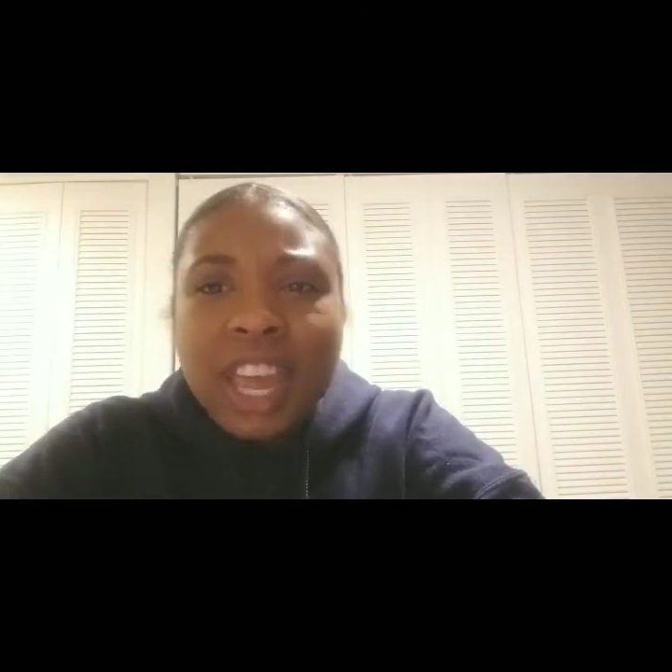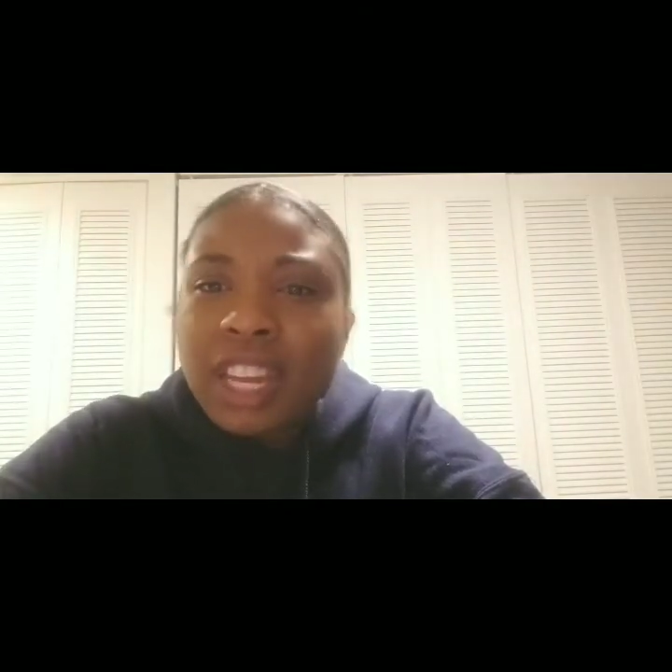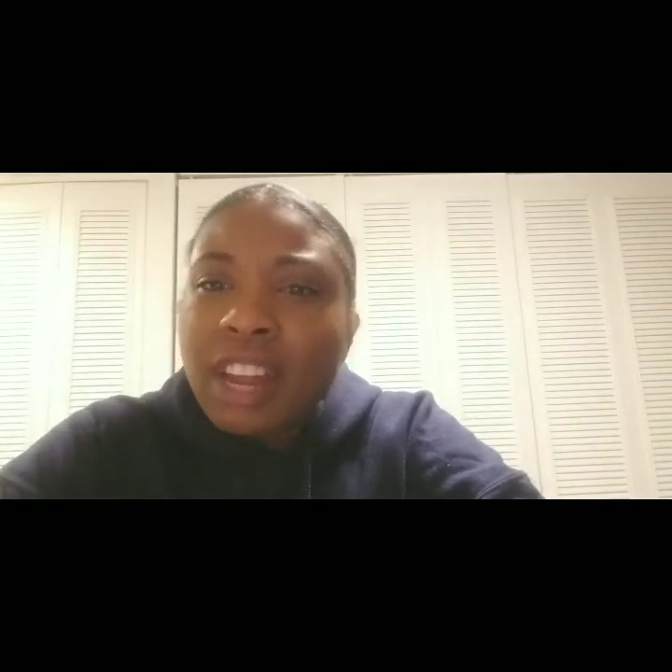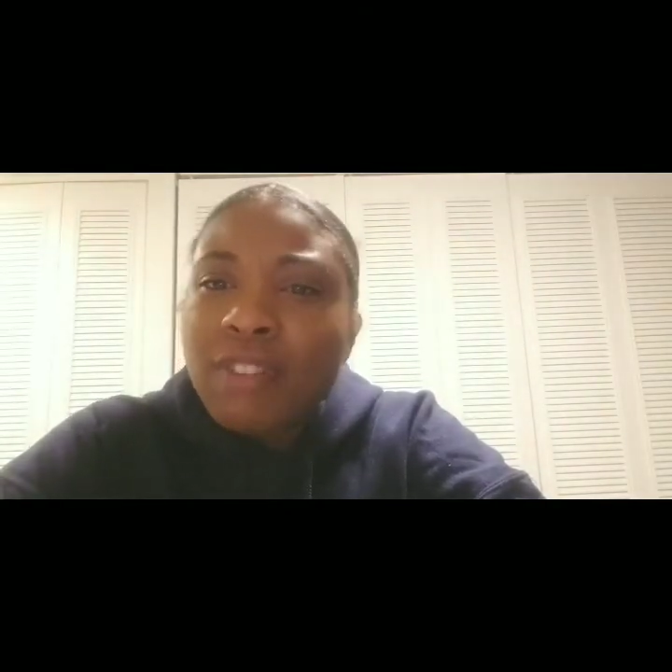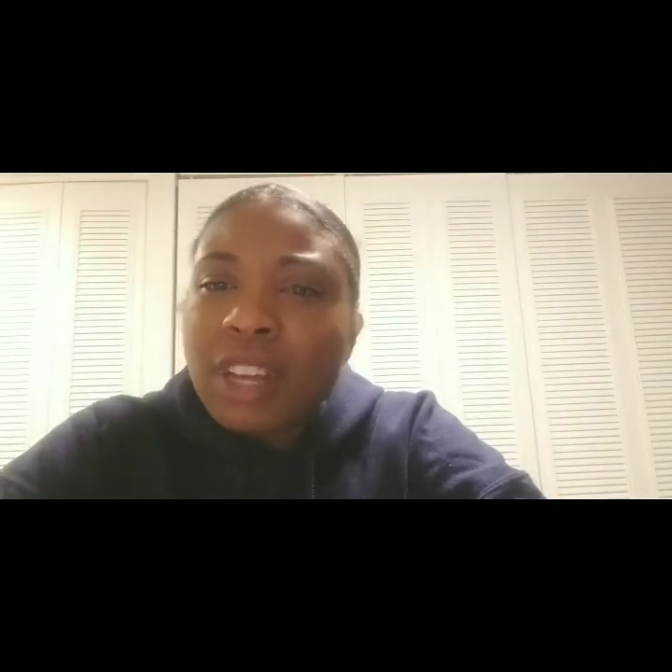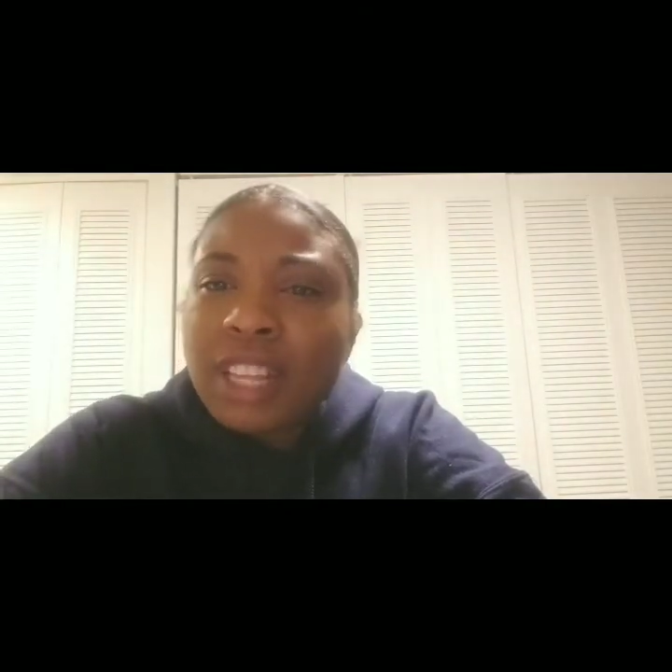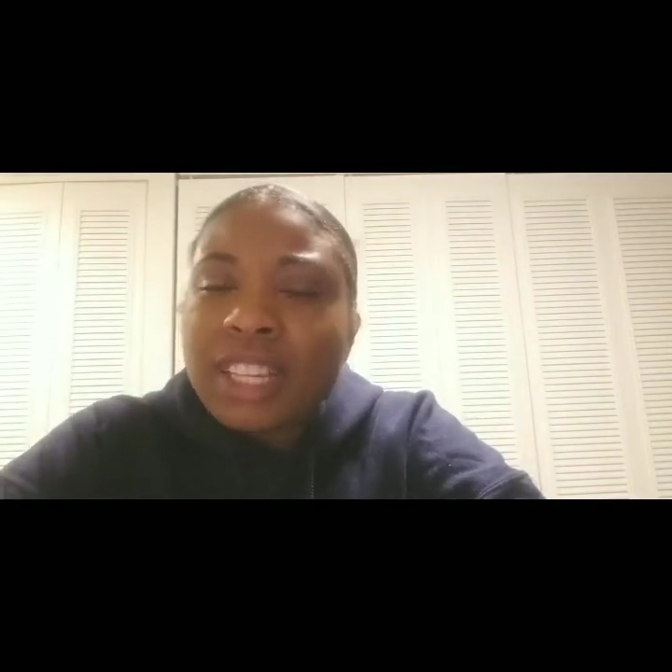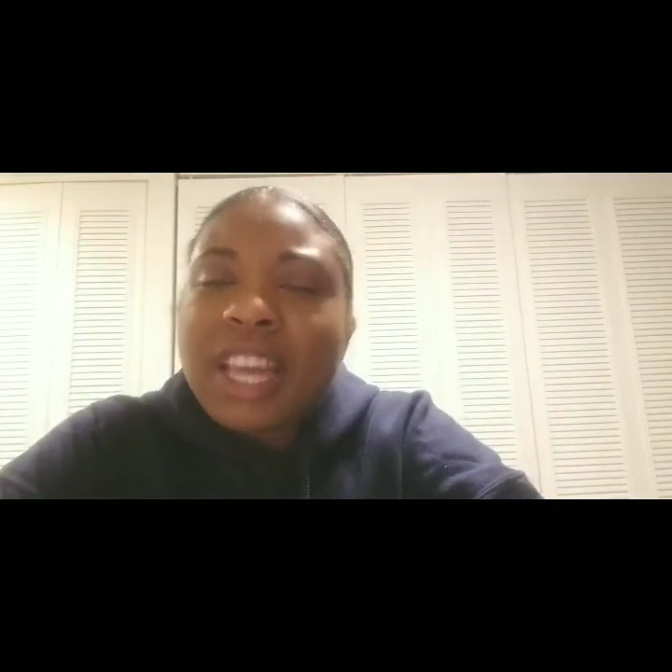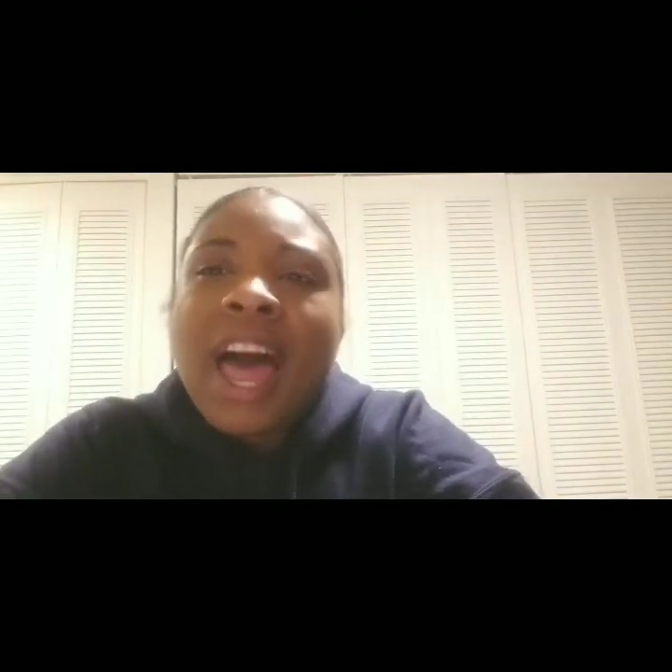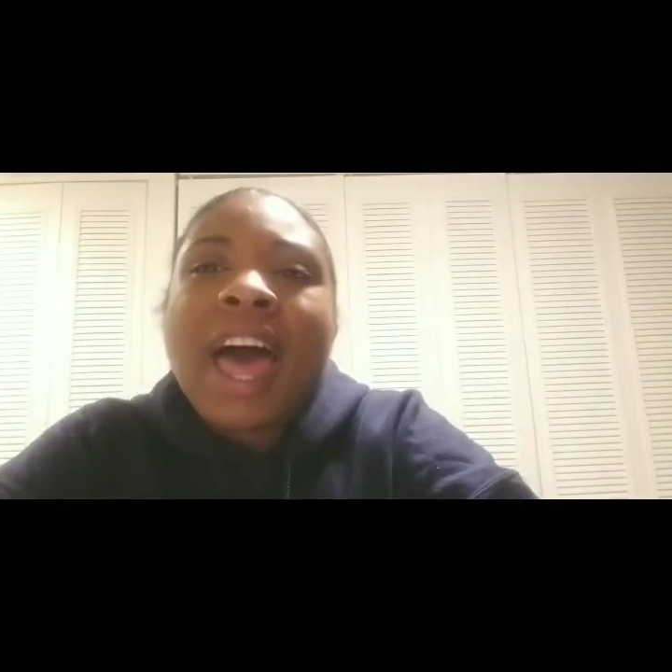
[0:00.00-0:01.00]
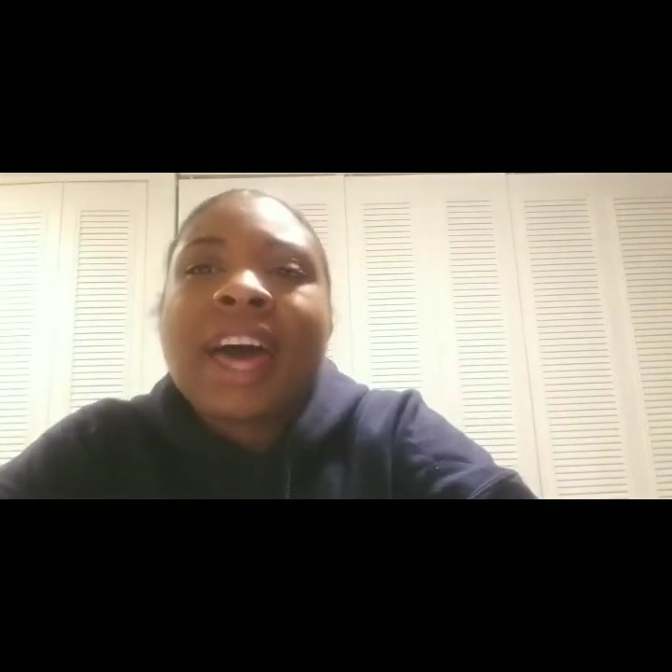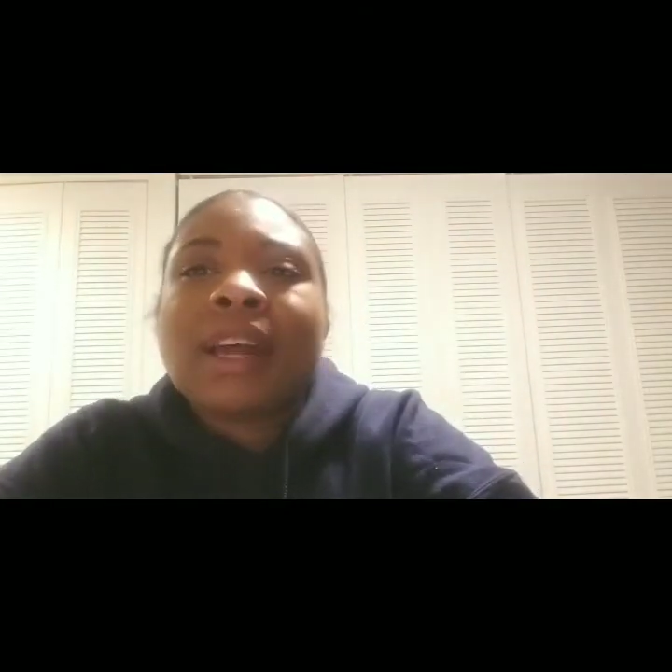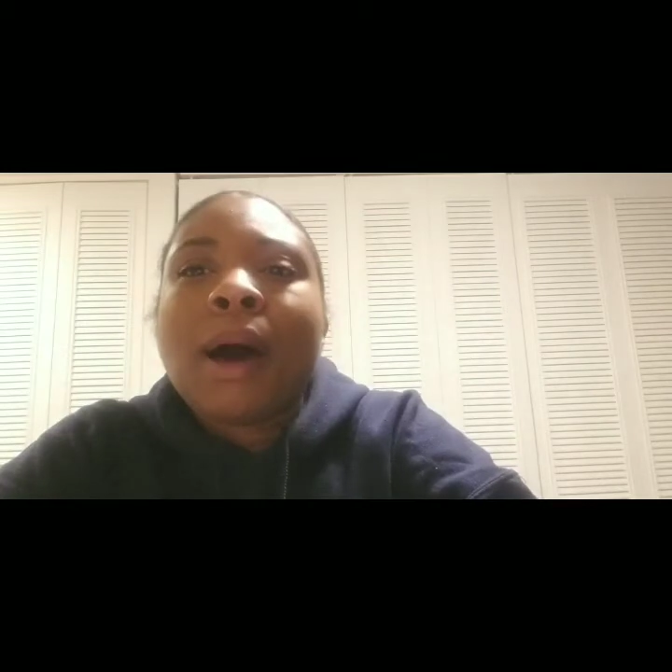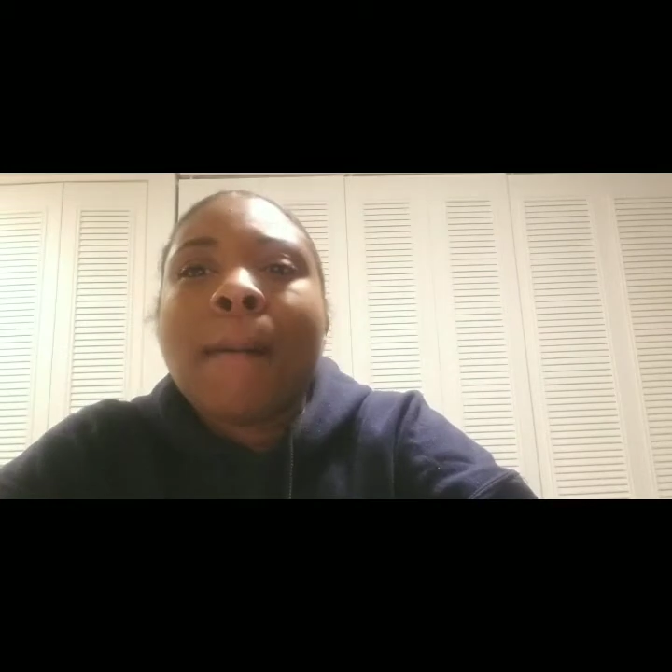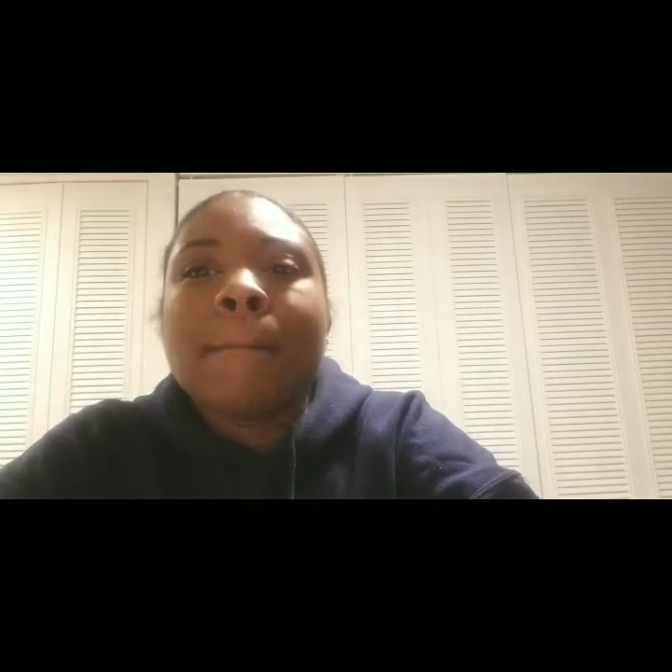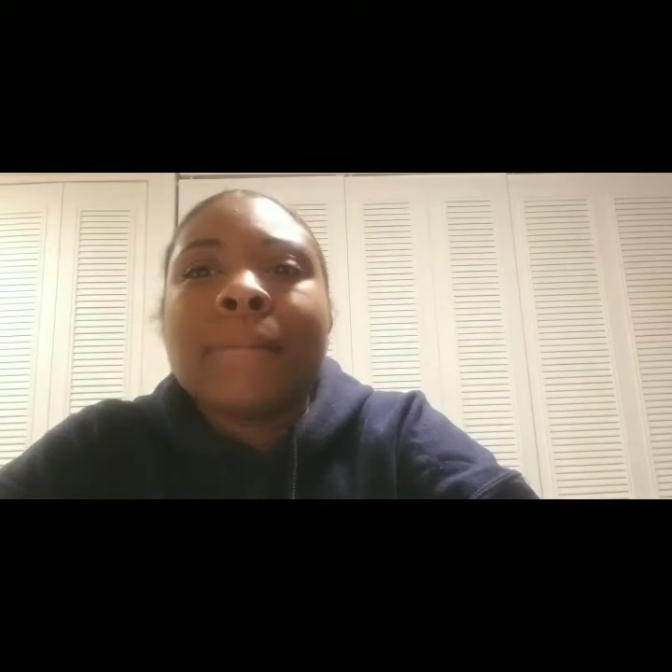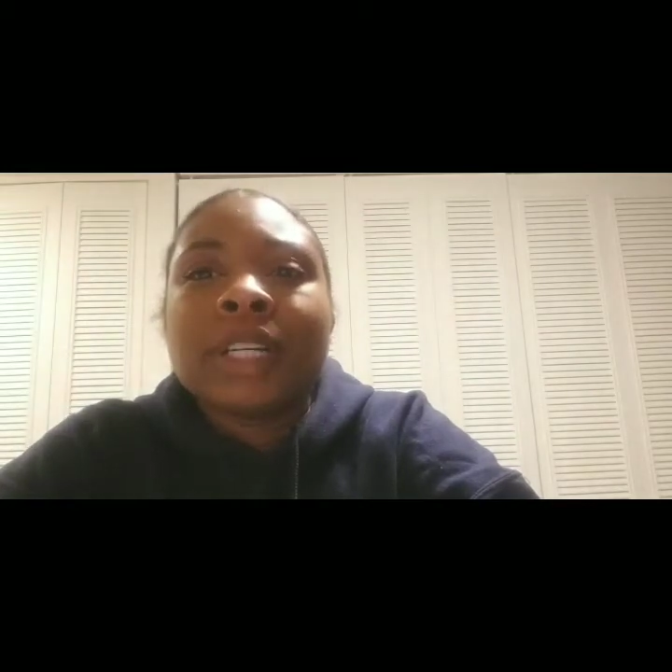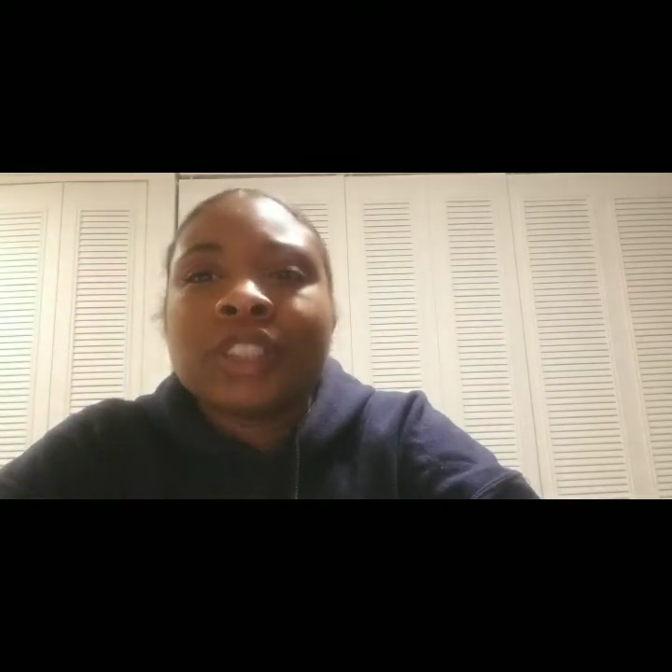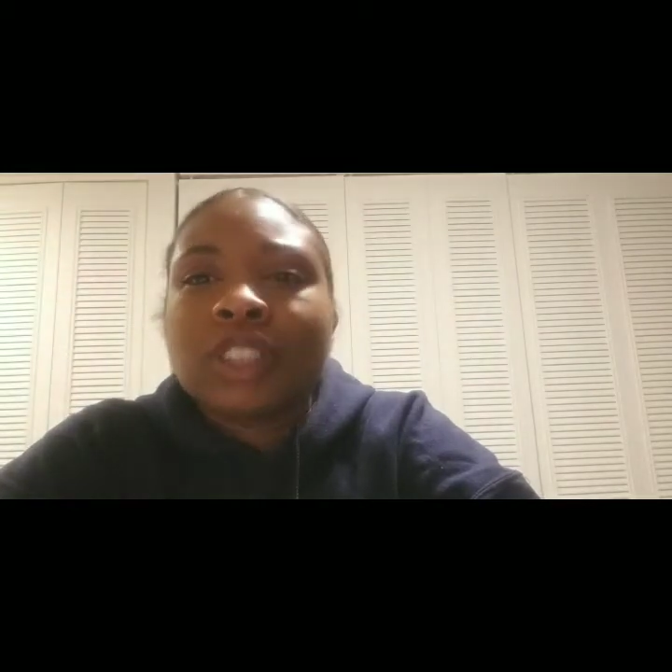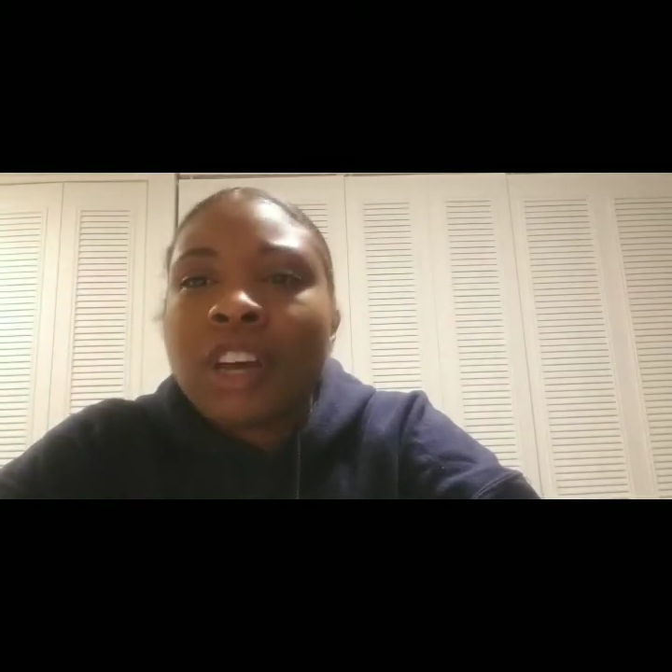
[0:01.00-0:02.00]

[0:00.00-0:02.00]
and I realized I had a bunch